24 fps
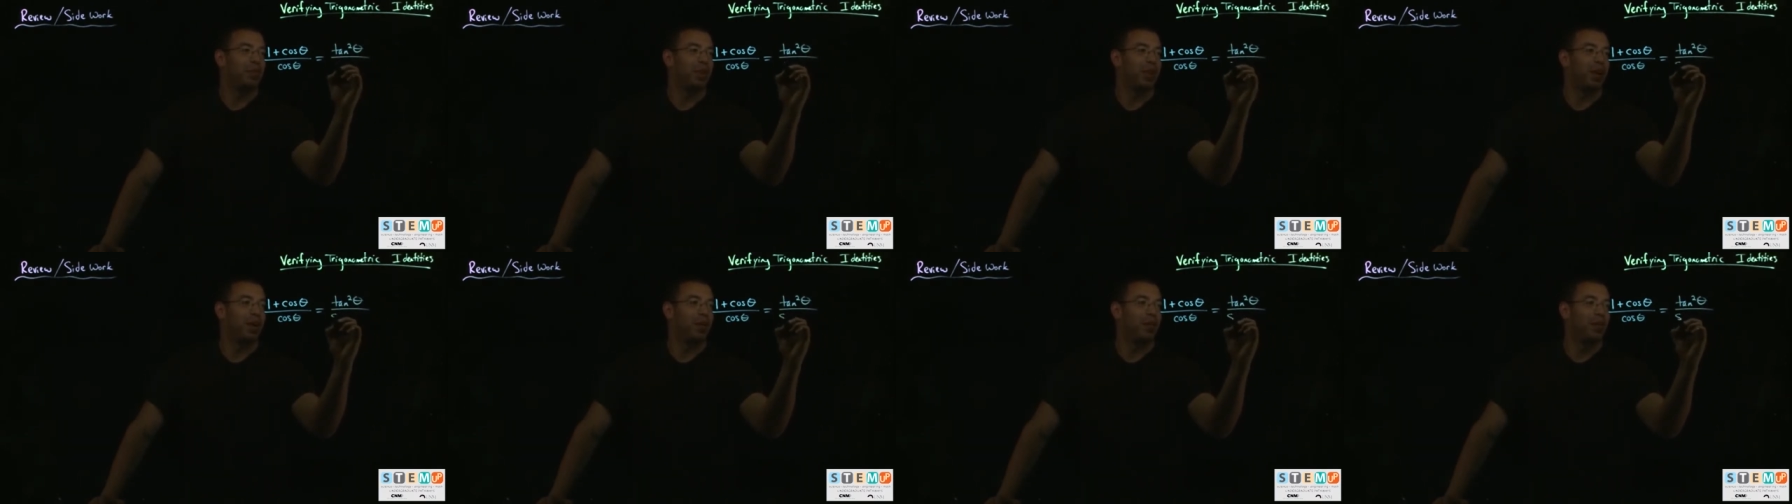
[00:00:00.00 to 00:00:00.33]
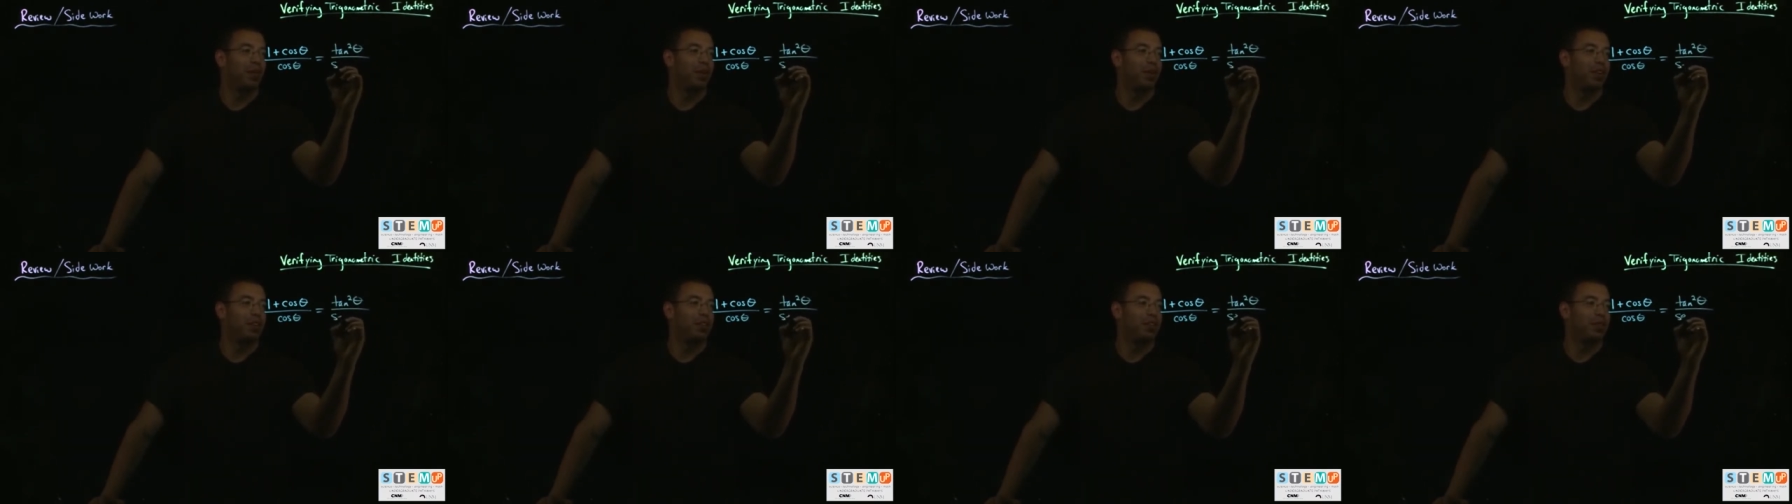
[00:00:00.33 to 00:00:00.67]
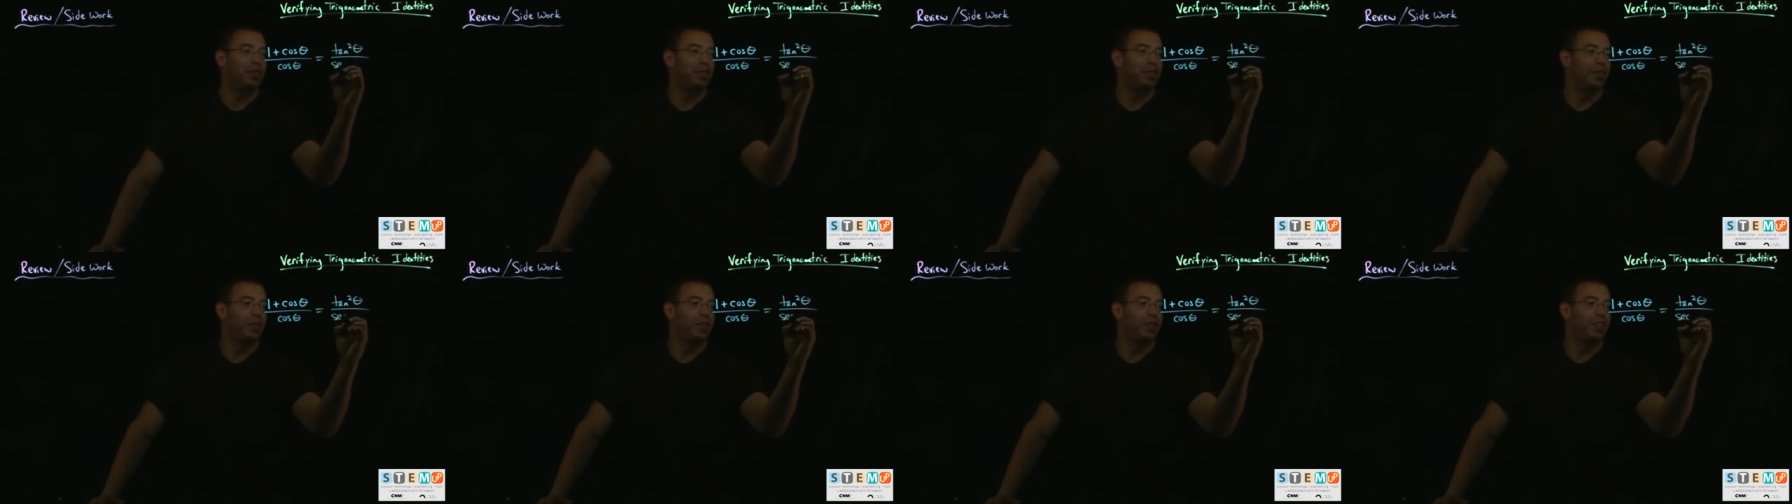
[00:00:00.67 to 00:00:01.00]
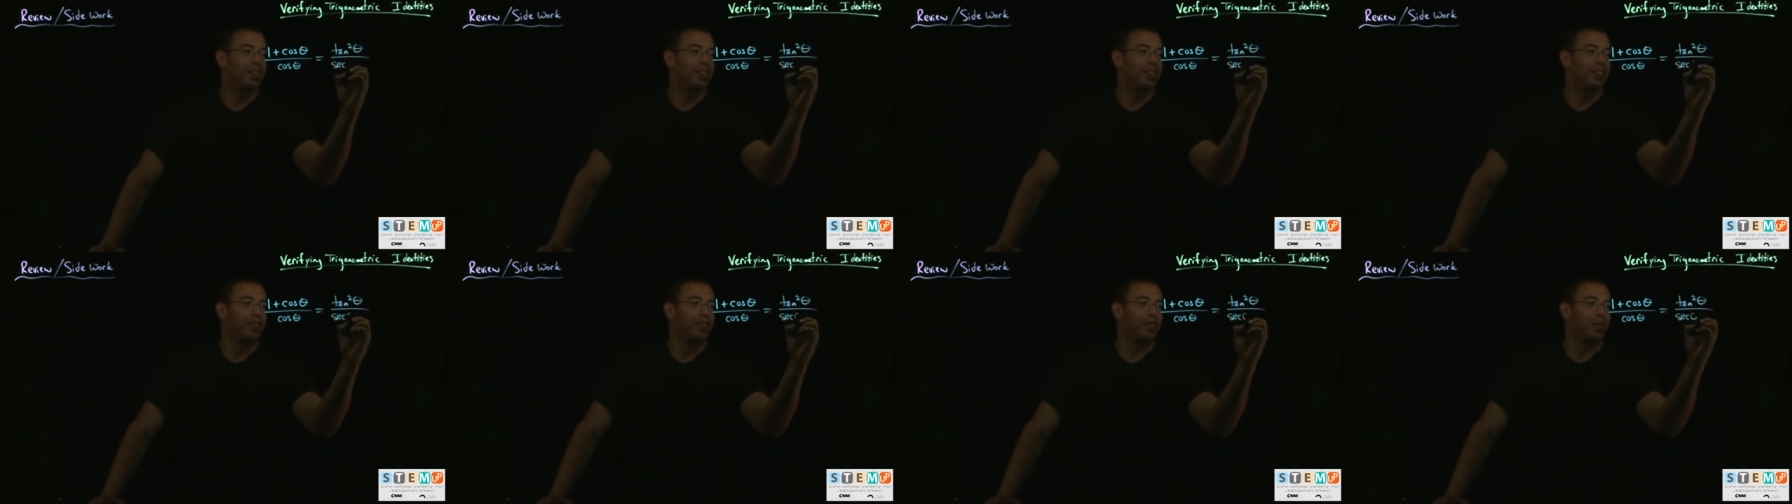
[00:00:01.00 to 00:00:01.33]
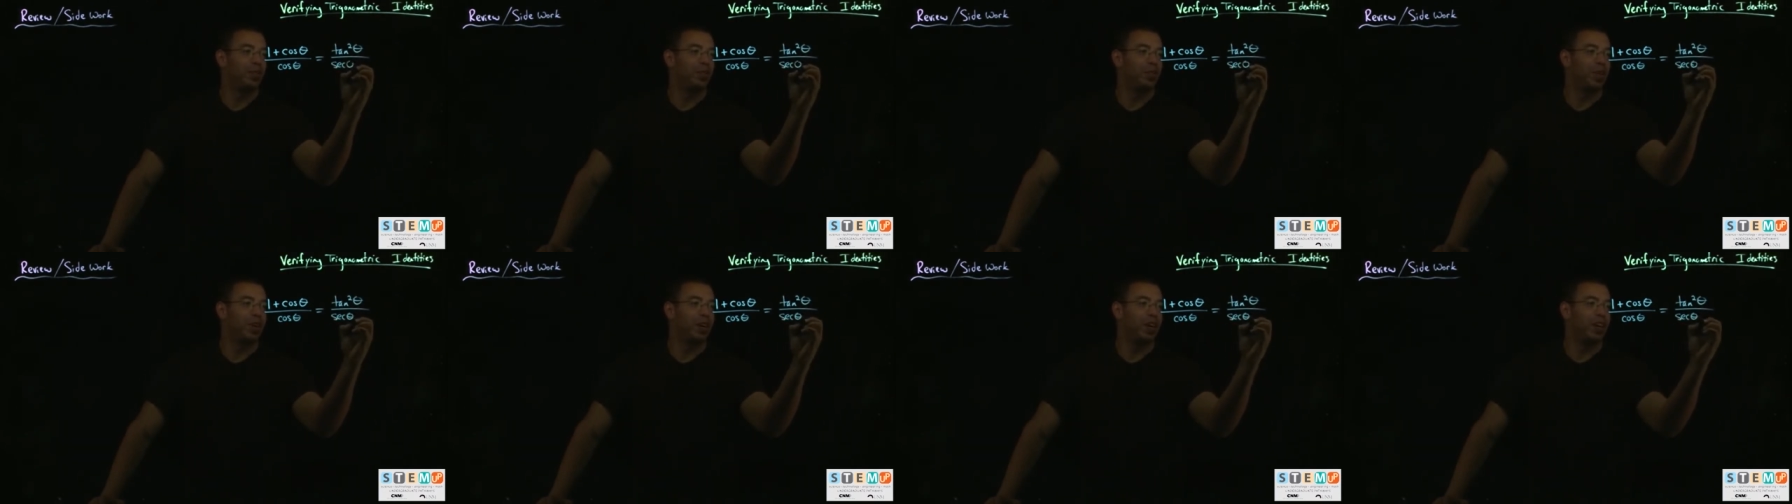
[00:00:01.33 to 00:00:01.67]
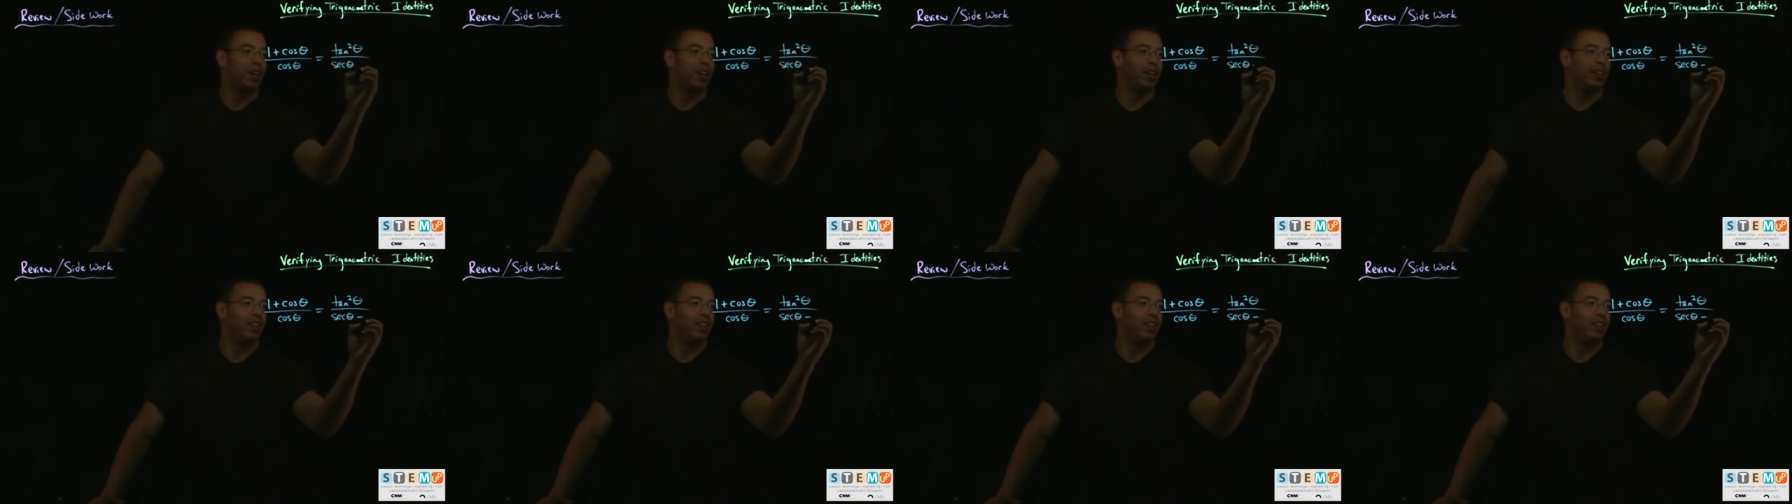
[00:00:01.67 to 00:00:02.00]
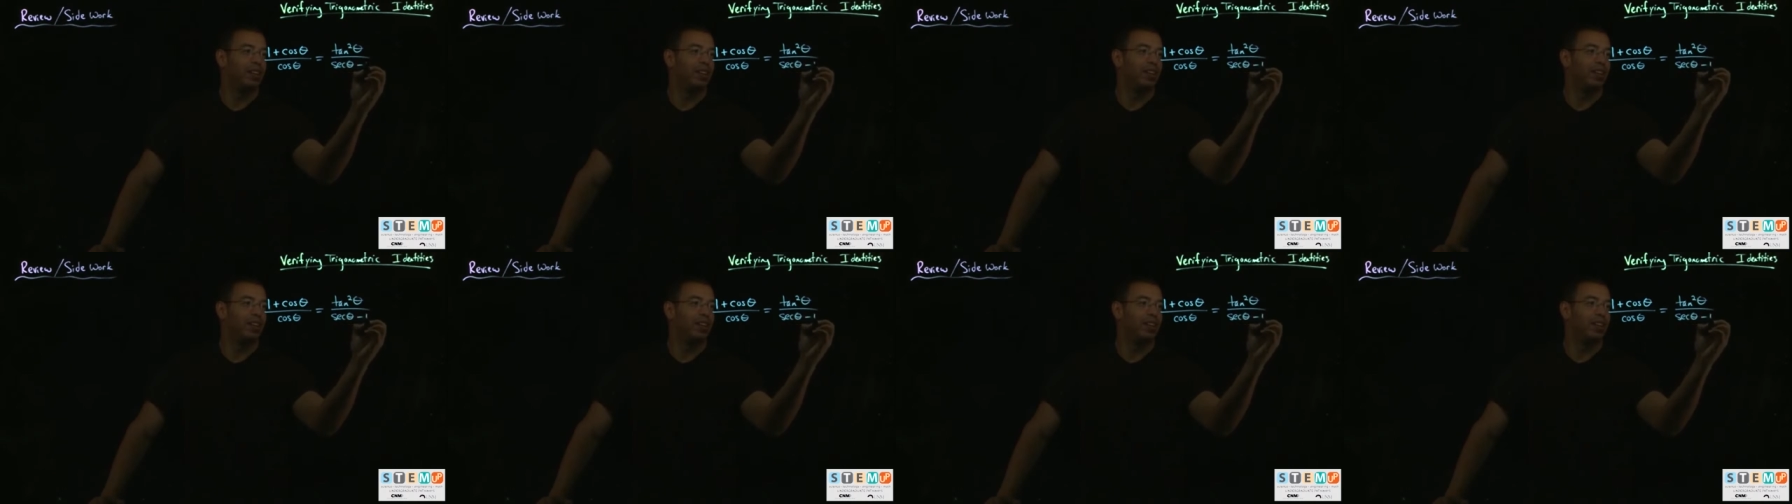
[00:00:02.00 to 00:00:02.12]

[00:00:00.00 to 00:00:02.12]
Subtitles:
but I want to do it a different way.